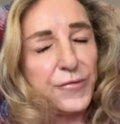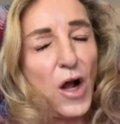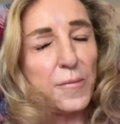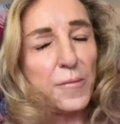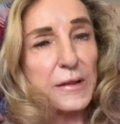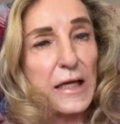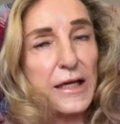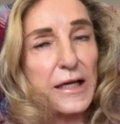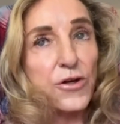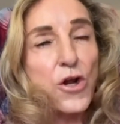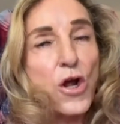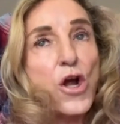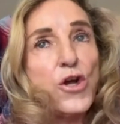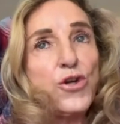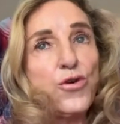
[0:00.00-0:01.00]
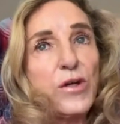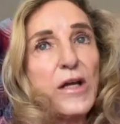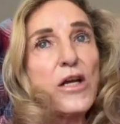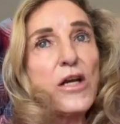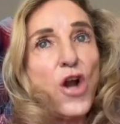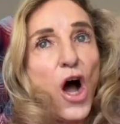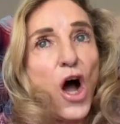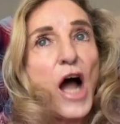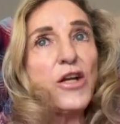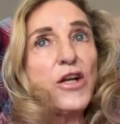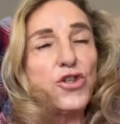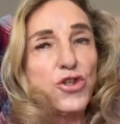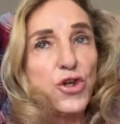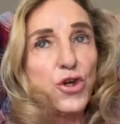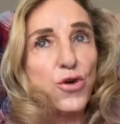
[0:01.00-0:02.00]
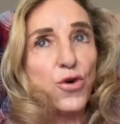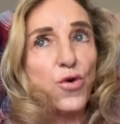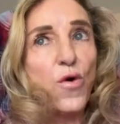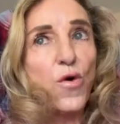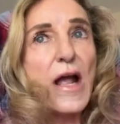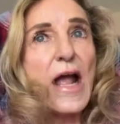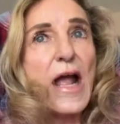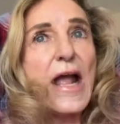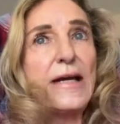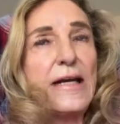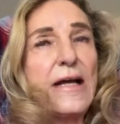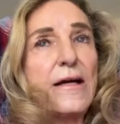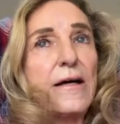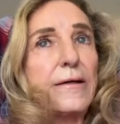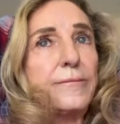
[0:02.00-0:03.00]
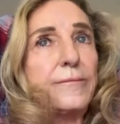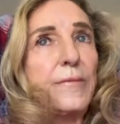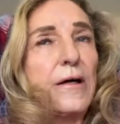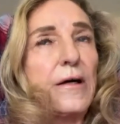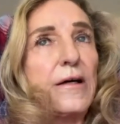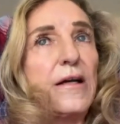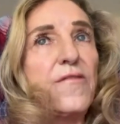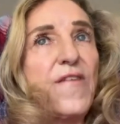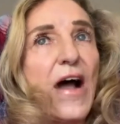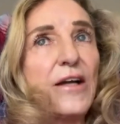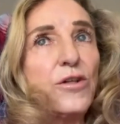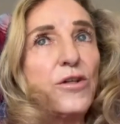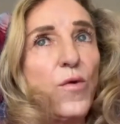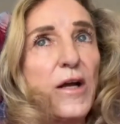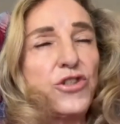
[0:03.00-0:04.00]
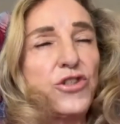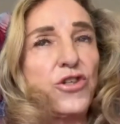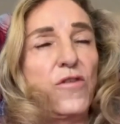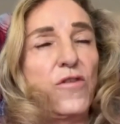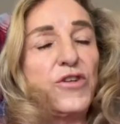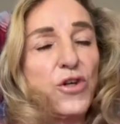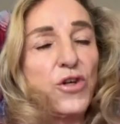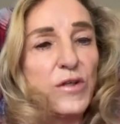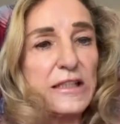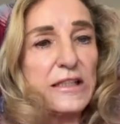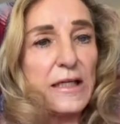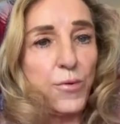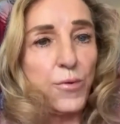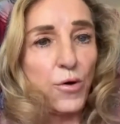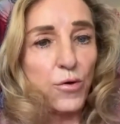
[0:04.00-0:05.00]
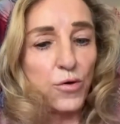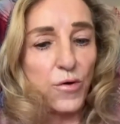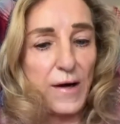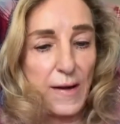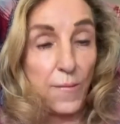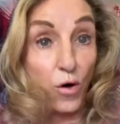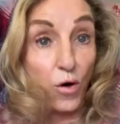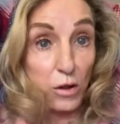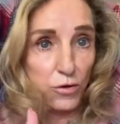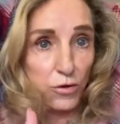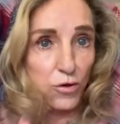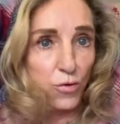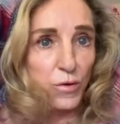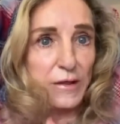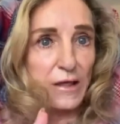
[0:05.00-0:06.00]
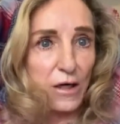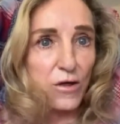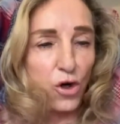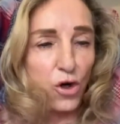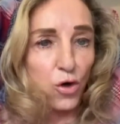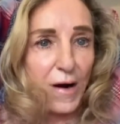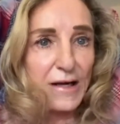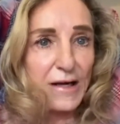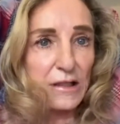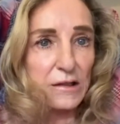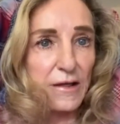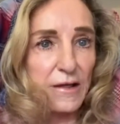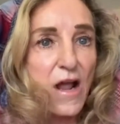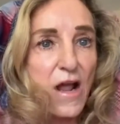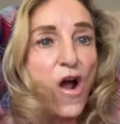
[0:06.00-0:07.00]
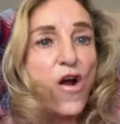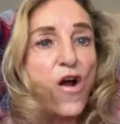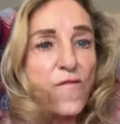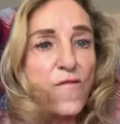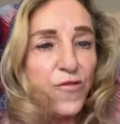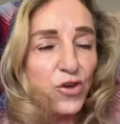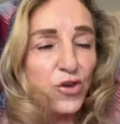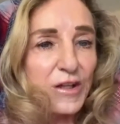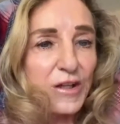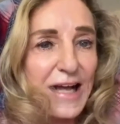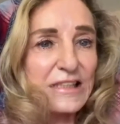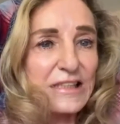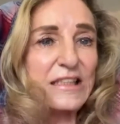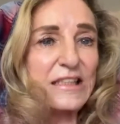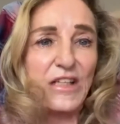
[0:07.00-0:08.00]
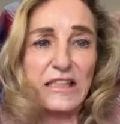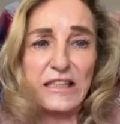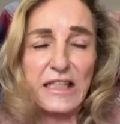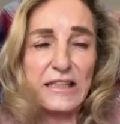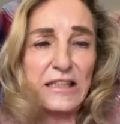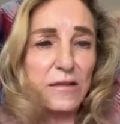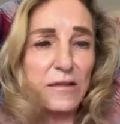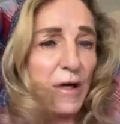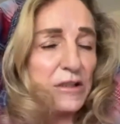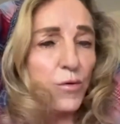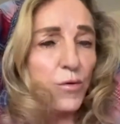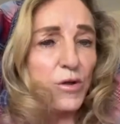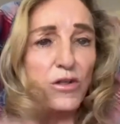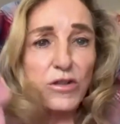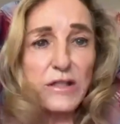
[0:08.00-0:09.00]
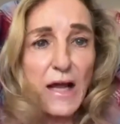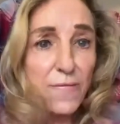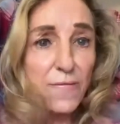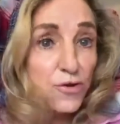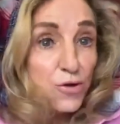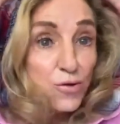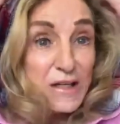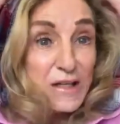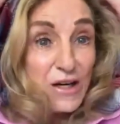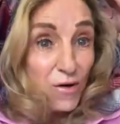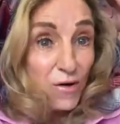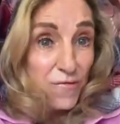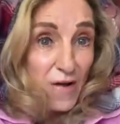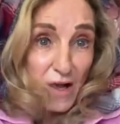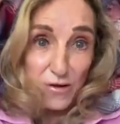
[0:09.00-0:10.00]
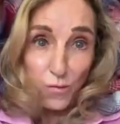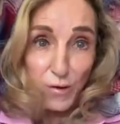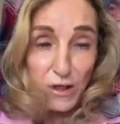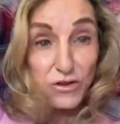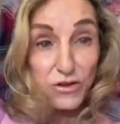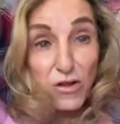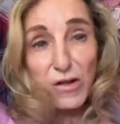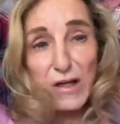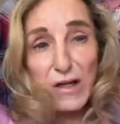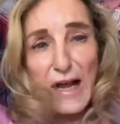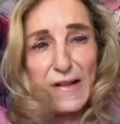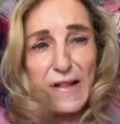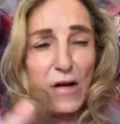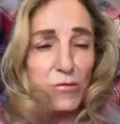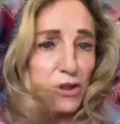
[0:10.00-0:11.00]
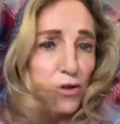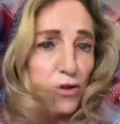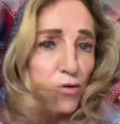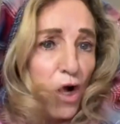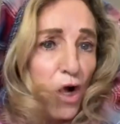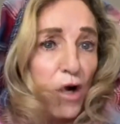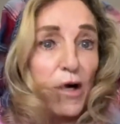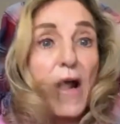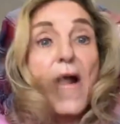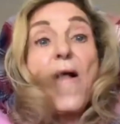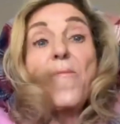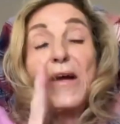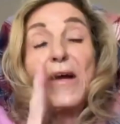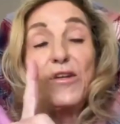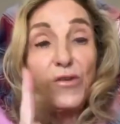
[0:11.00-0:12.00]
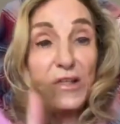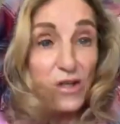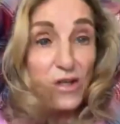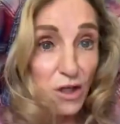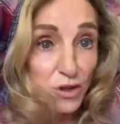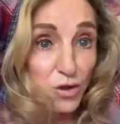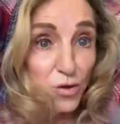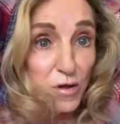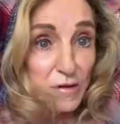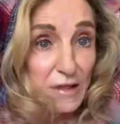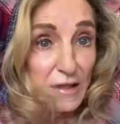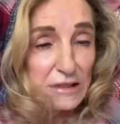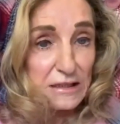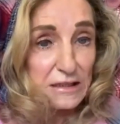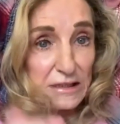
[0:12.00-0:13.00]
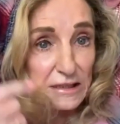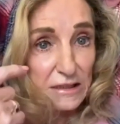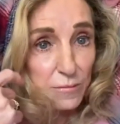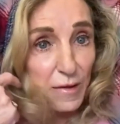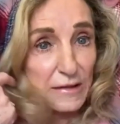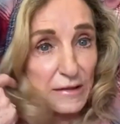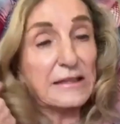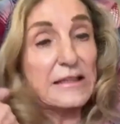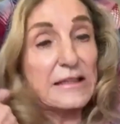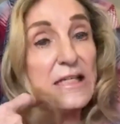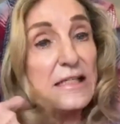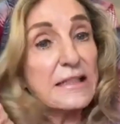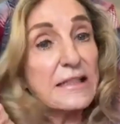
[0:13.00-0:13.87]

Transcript: complicated. You cannot do an evaluation of a USAID program doing it correctly for less than 6 months. We used to have 2-year evaluations. Okay, that was too long, but you cannot do it in less than 6 months. Do